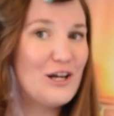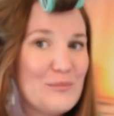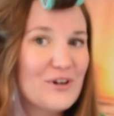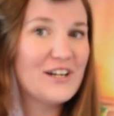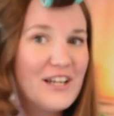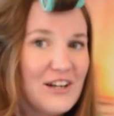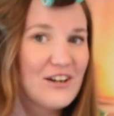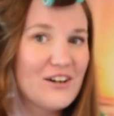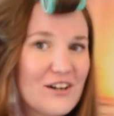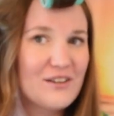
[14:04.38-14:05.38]

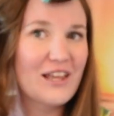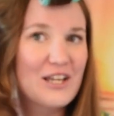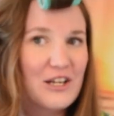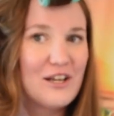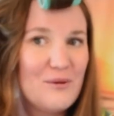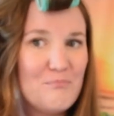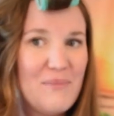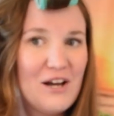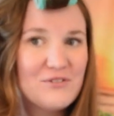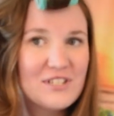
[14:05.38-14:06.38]
prettier, like
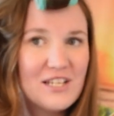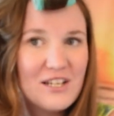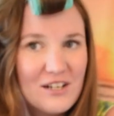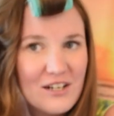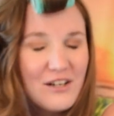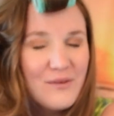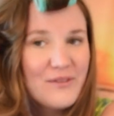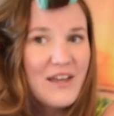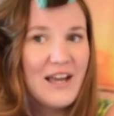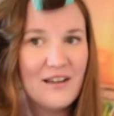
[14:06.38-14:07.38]
bouncier.
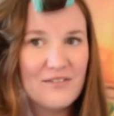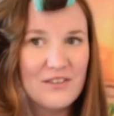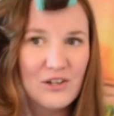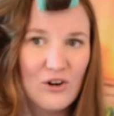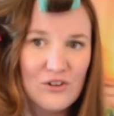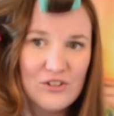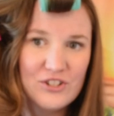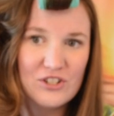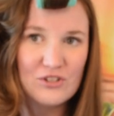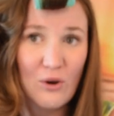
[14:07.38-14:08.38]
The curls
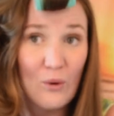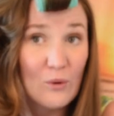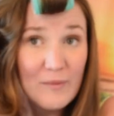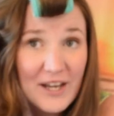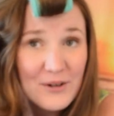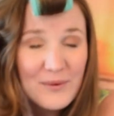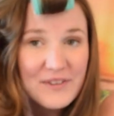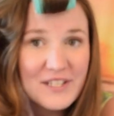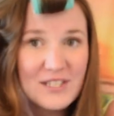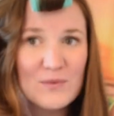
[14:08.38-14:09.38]
just hold better with
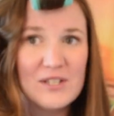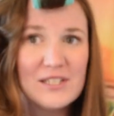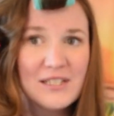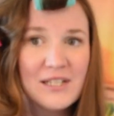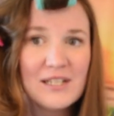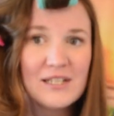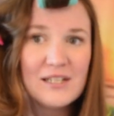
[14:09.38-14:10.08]
this one.